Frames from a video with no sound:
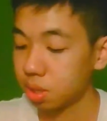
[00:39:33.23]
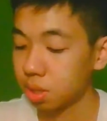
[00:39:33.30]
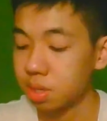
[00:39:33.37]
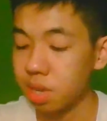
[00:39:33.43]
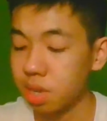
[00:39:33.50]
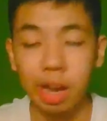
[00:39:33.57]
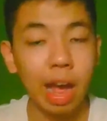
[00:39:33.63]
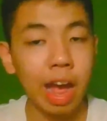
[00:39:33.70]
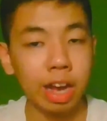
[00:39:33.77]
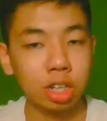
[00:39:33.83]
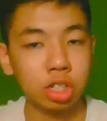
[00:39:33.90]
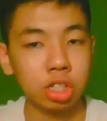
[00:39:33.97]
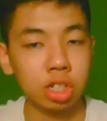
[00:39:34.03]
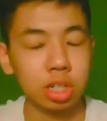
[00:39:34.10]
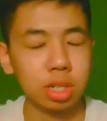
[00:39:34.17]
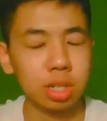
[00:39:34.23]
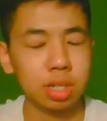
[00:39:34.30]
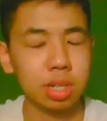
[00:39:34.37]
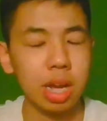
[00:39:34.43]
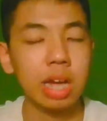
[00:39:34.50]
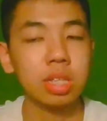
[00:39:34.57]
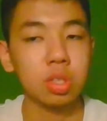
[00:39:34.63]
take
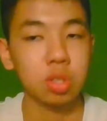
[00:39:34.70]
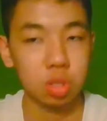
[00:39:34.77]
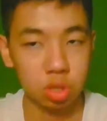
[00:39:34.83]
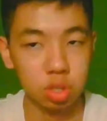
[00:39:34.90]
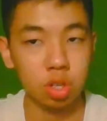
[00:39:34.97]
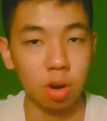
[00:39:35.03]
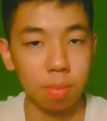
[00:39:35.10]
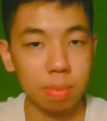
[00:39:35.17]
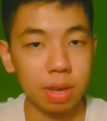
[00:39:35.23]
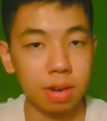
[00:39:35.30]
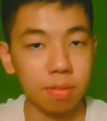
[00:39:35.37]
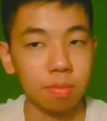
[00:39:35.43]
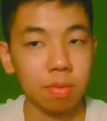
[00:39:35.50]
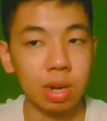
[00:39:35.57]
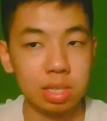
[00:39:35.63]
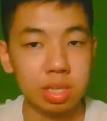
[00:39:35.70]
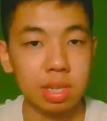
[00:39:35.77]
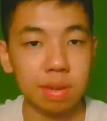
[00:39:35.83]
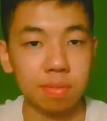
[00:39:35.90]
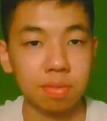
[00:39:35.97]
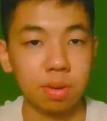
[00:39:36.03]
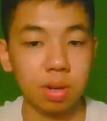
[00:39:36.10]
action and stop it once
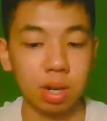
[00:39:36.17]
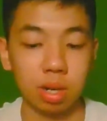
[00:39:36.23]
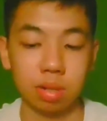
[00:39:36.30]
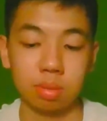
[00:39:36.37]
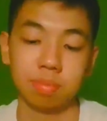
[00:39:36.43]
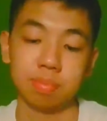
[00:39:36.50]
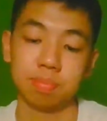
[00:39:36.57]
and for all.